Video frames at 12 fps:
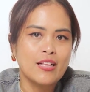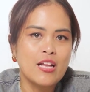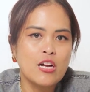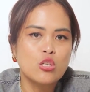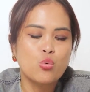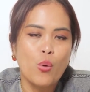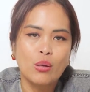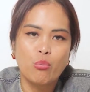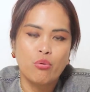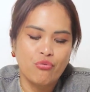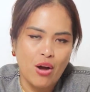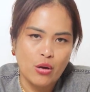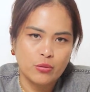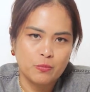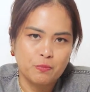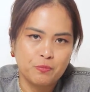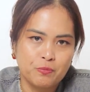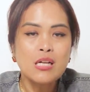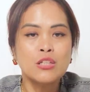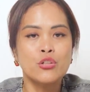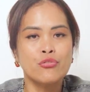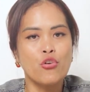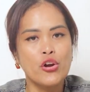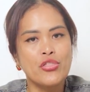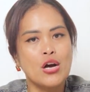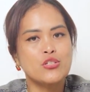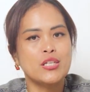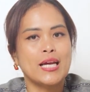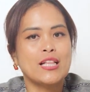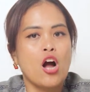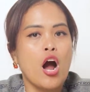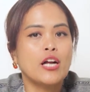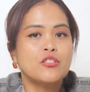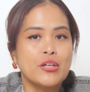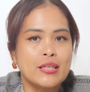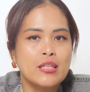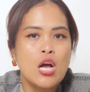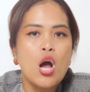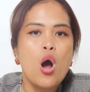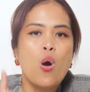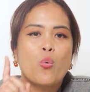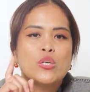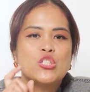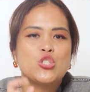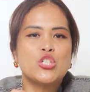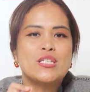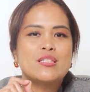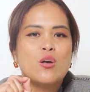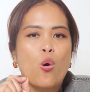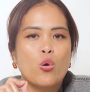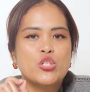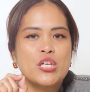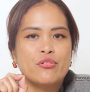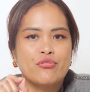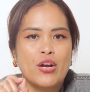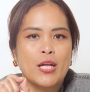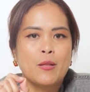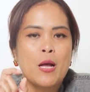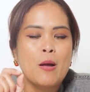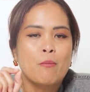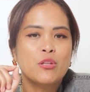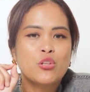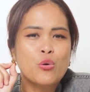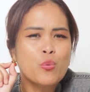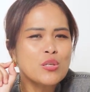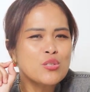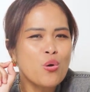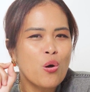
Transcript: And here's what we found. The 4,800 was just the ocean freight, but there was